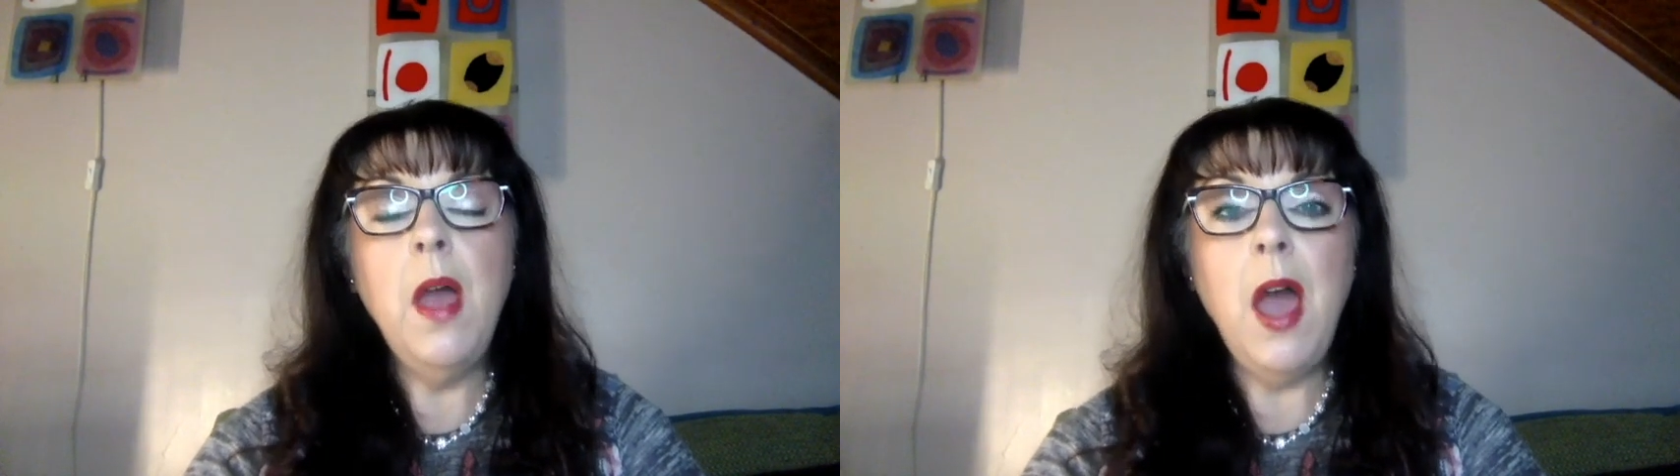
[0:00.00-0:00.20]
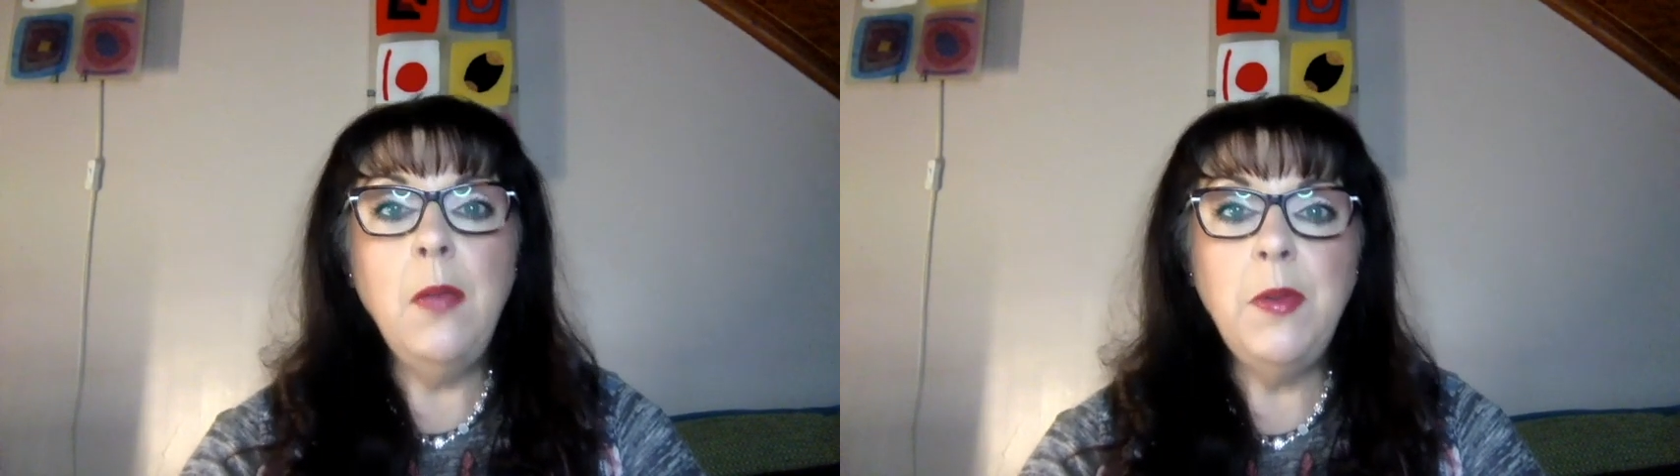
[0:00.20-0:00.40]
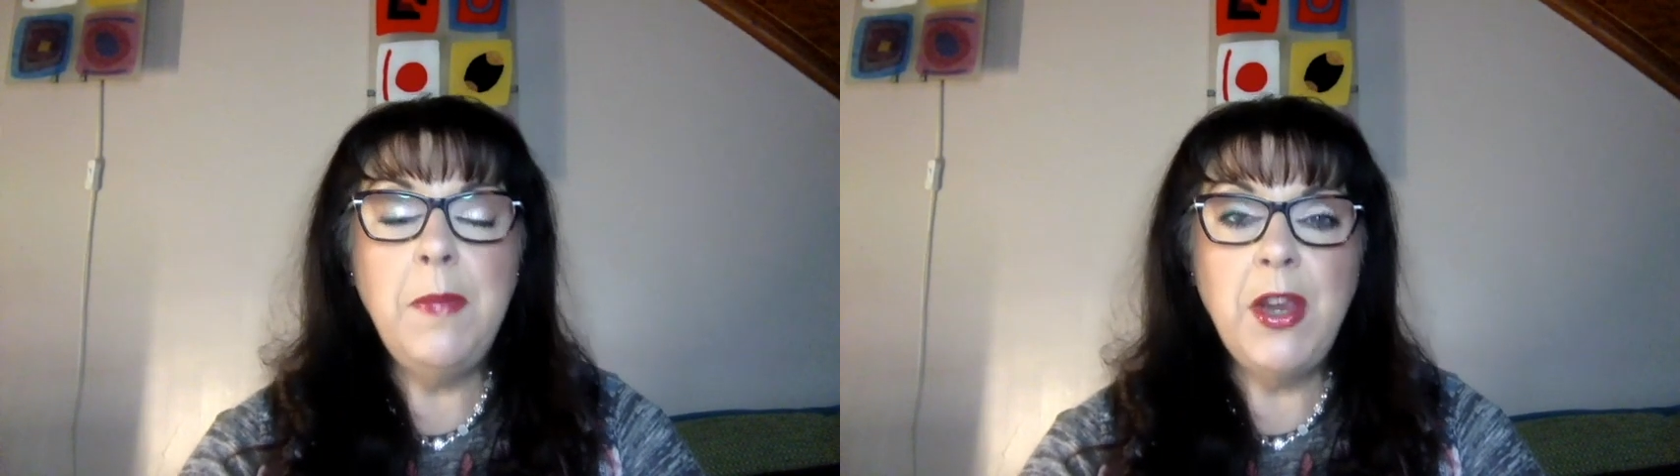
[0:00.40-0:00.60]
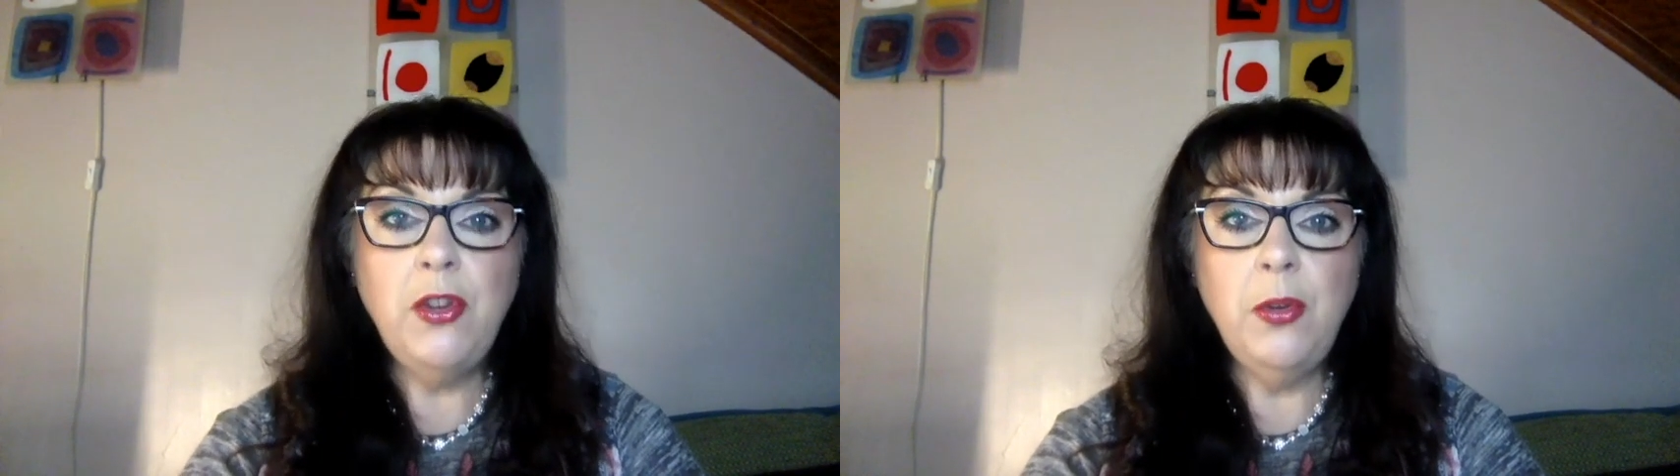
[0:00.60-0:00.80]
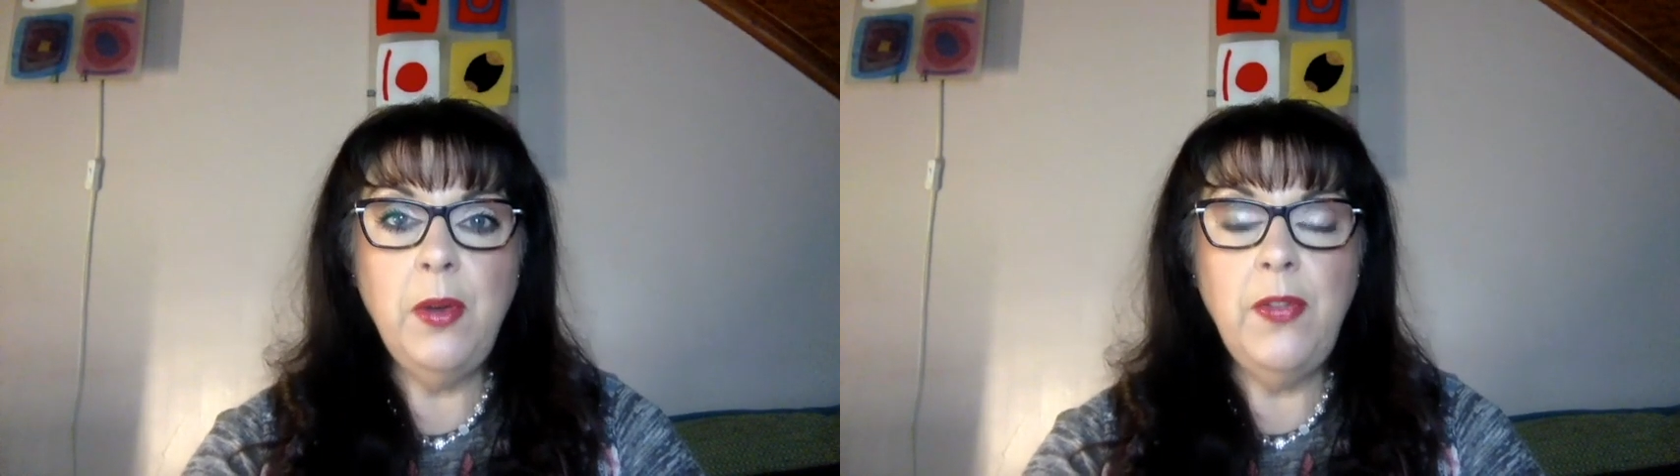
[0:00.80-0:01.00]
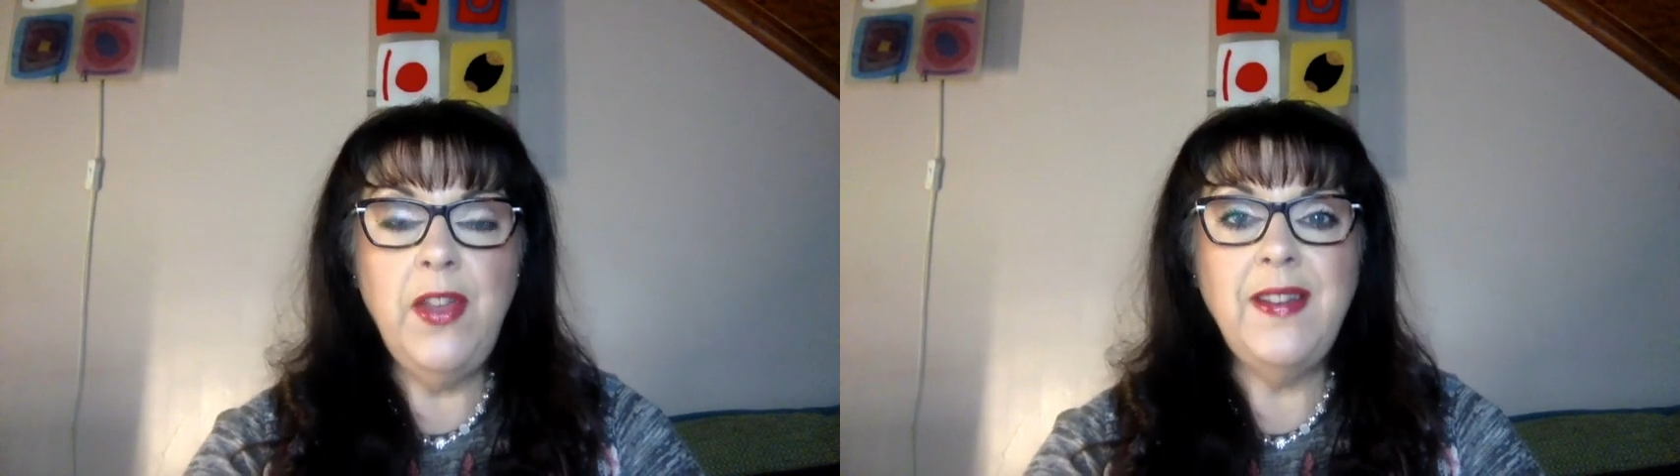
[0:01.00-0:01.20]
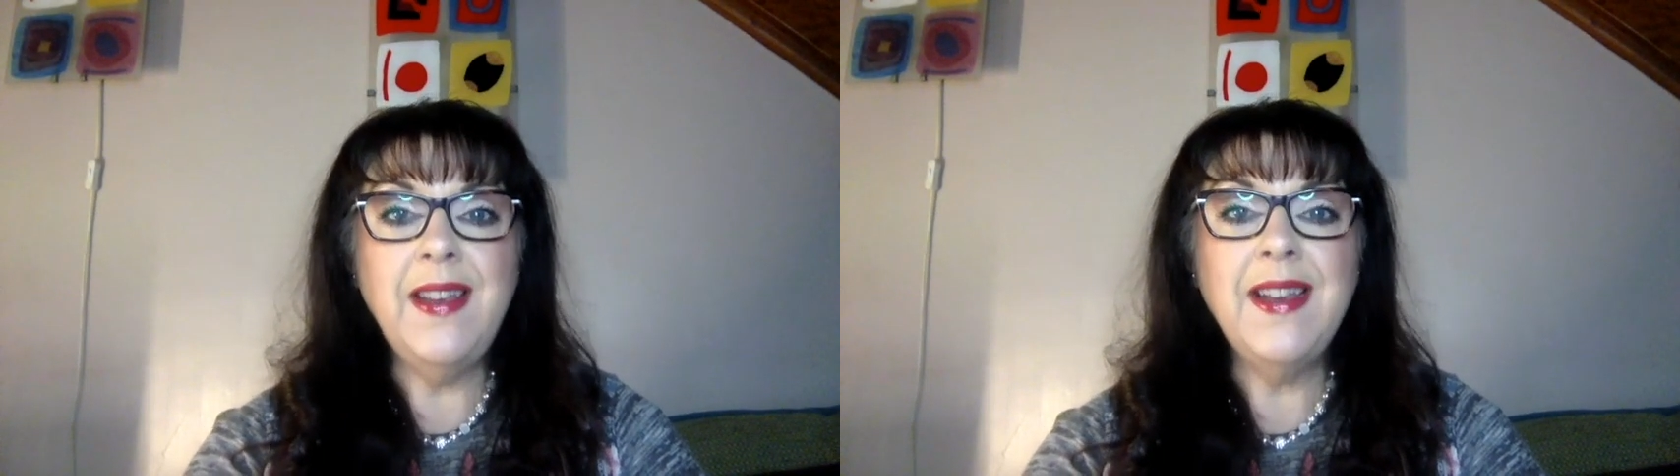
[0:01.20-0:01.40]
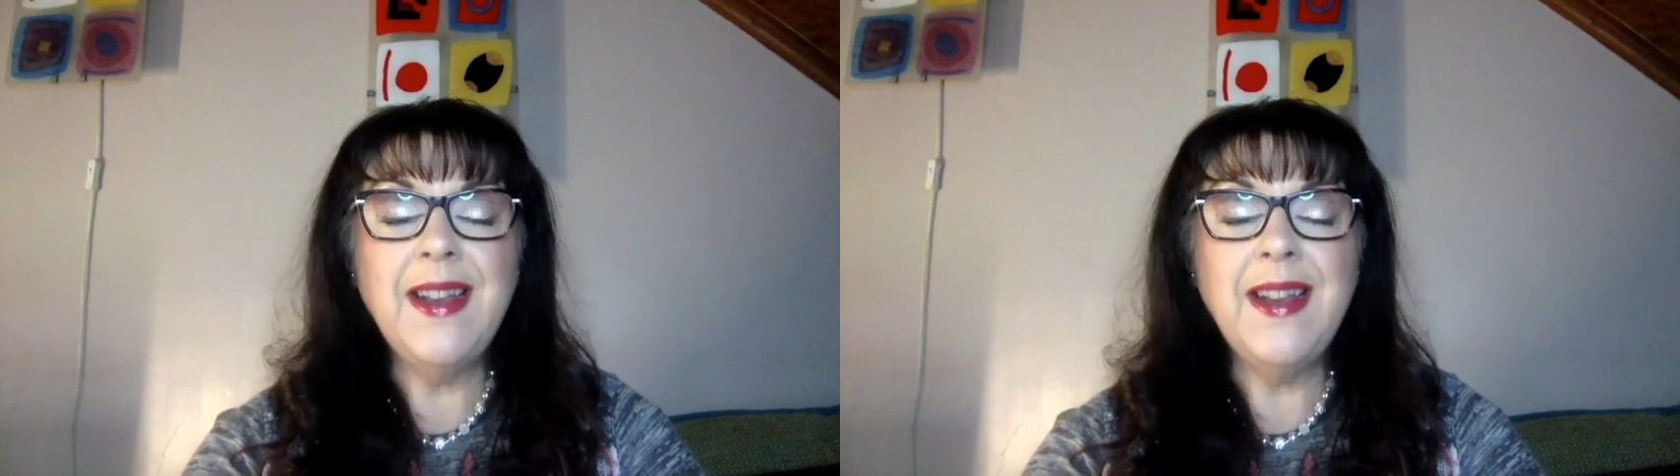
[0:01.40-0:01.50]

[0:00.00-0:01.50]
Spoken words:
I would make sure that